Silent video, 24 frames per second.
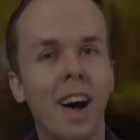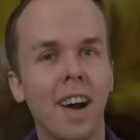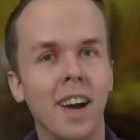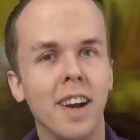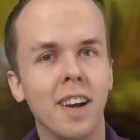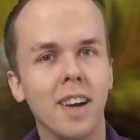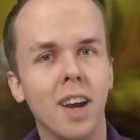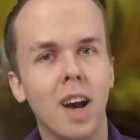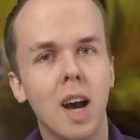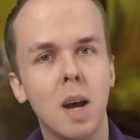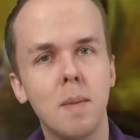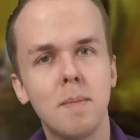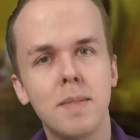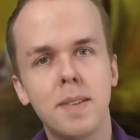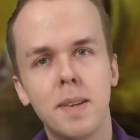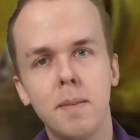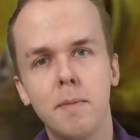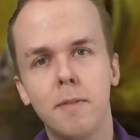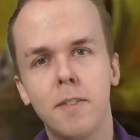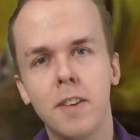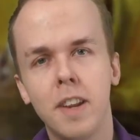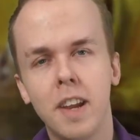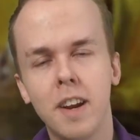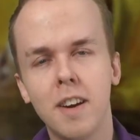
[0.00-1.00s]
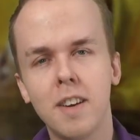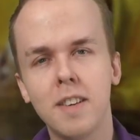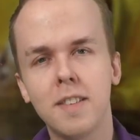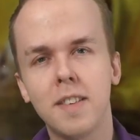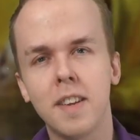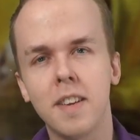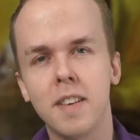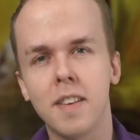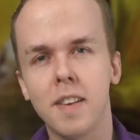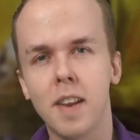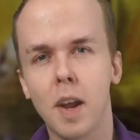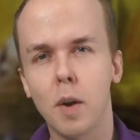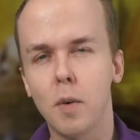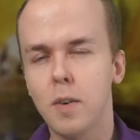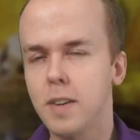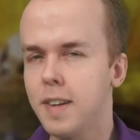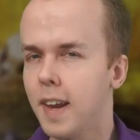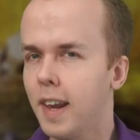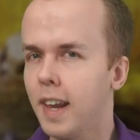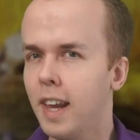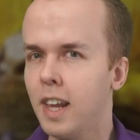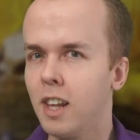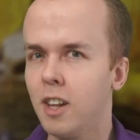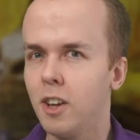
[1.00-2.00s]
Hi, I'm Symphoneers, and today we're
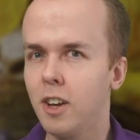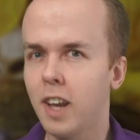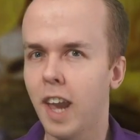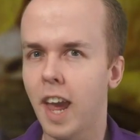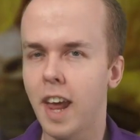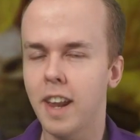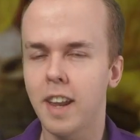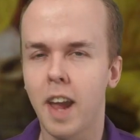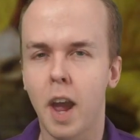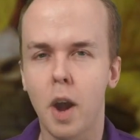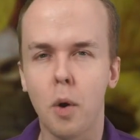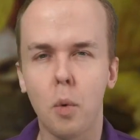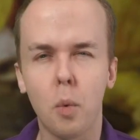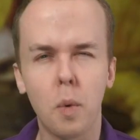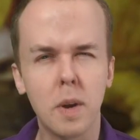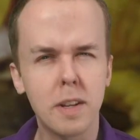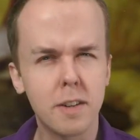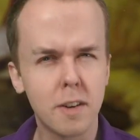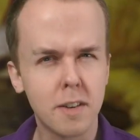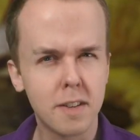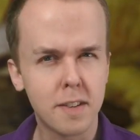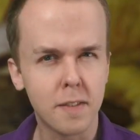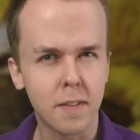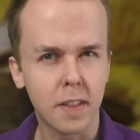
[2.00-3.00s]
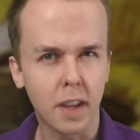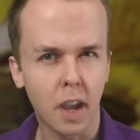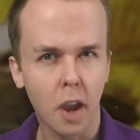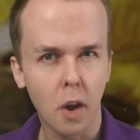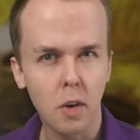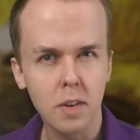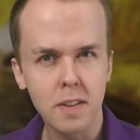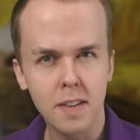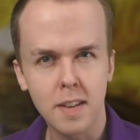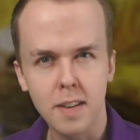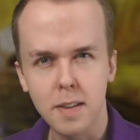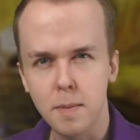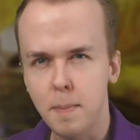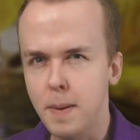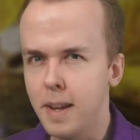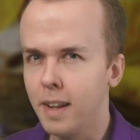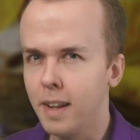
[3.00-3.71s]
taking a look at how Wizards of the Coast